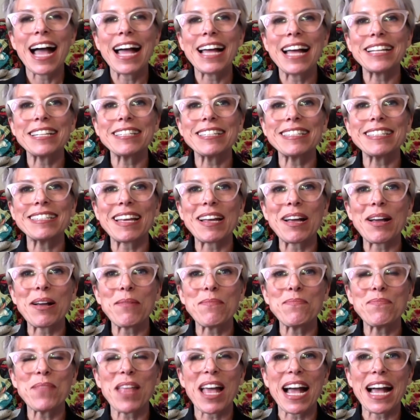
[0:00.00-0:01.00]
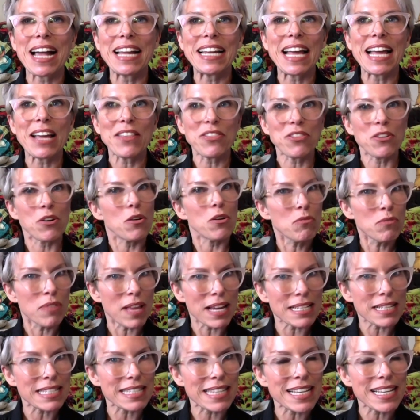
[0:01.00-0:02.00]
And, um, and I thought, oh,
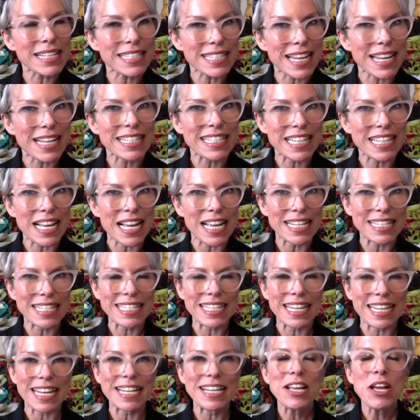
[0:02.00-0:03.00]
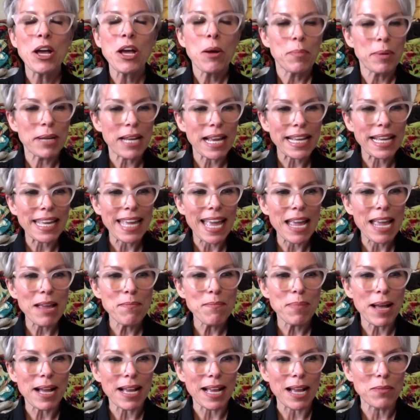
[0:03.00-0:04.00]
that's, that's exciting. But I came
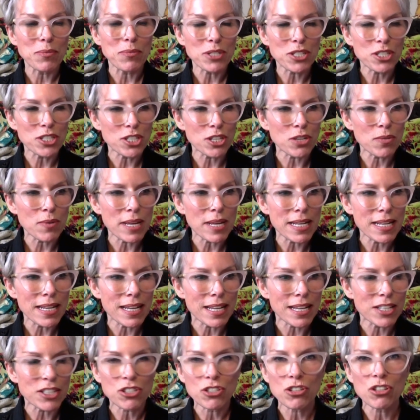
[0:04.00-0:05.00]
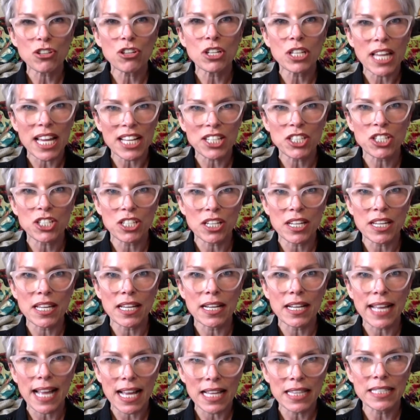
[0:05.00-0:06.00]
back. I was doing a tour last
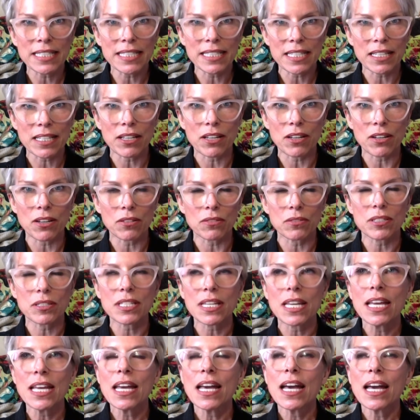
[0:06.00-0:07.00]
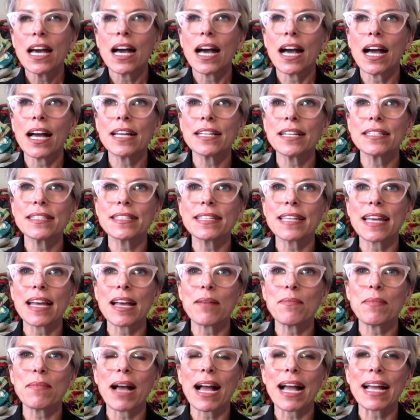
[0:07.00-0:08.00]
year, Calendar Girls, and
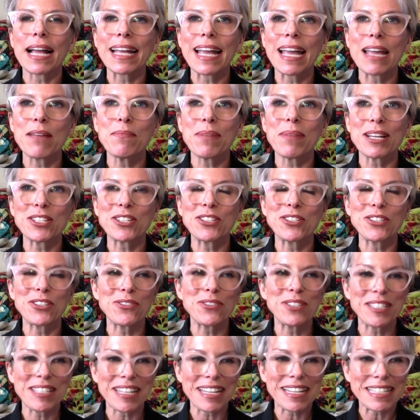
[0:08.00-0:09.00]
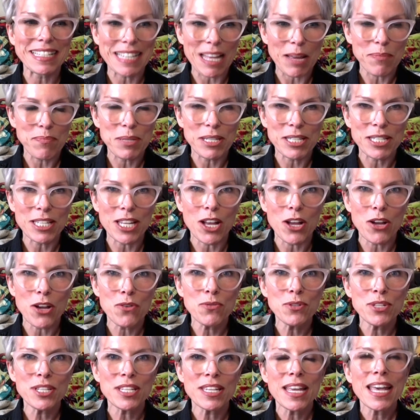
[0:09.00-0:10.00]
um, I came back to do six
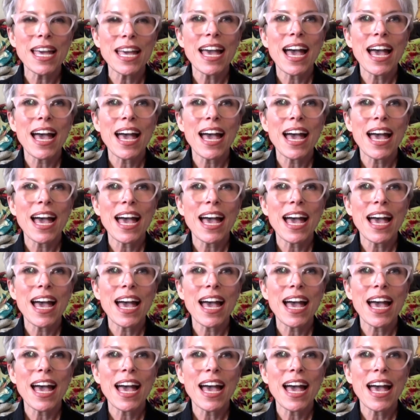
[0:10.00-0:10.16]
episodes.